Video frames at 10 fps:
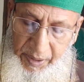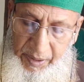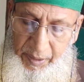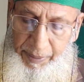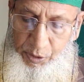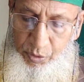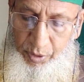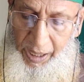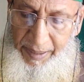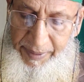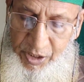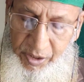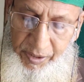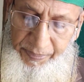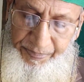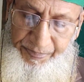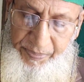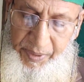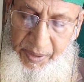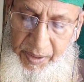Number 2, climate.
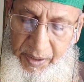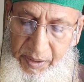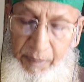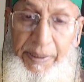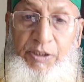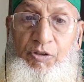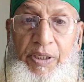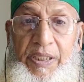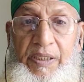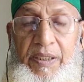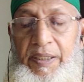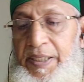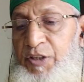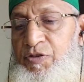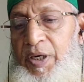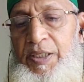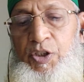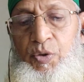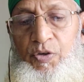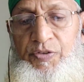Number 3, natural
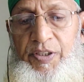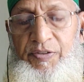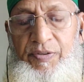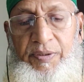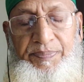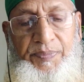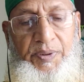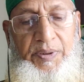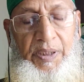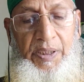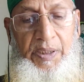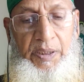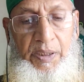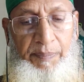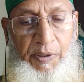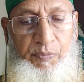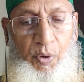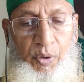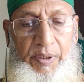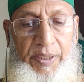resources. Number
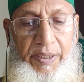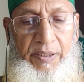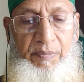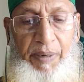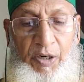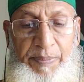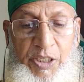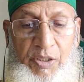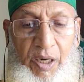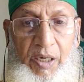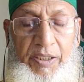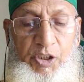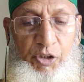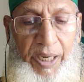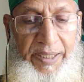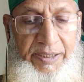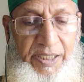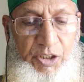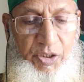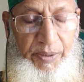4, environmental
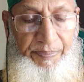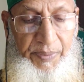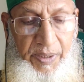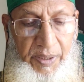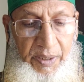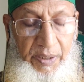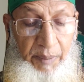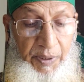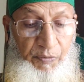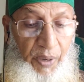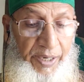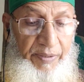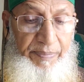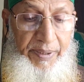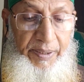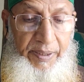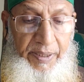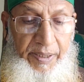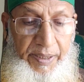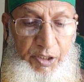challenges. Number 5,
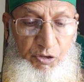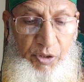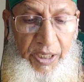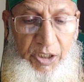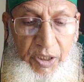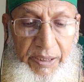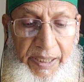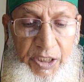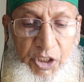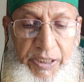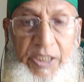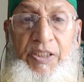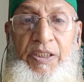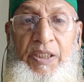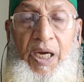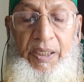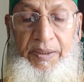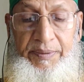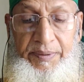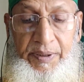structure and change in the
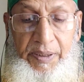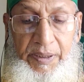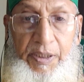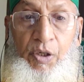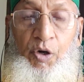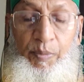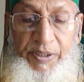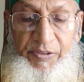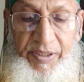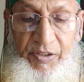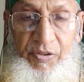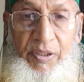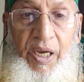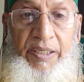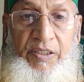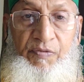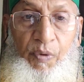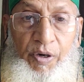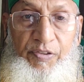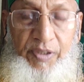economy since
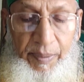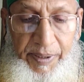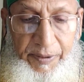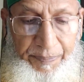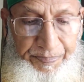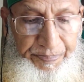1947.